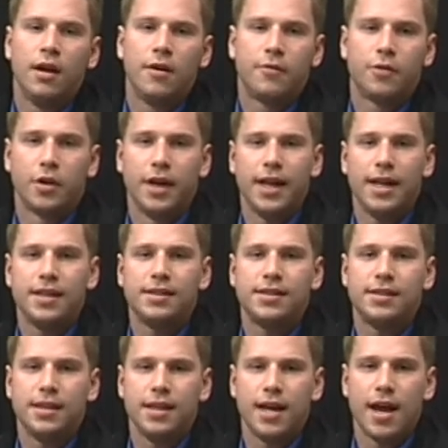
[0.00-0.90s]
for an
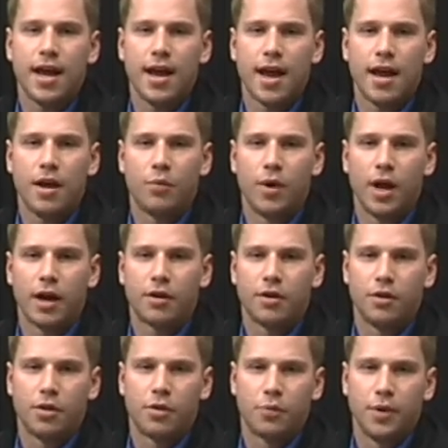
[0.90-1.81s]
NCAA
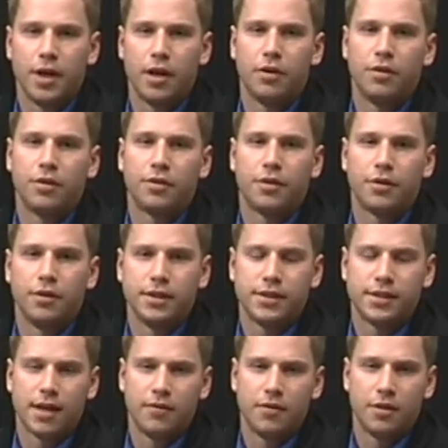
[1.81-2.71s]
record
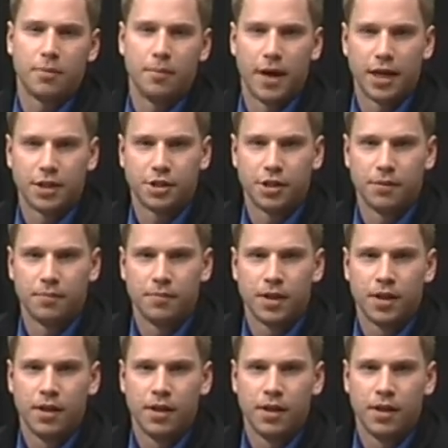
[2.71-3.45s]
337th matchup.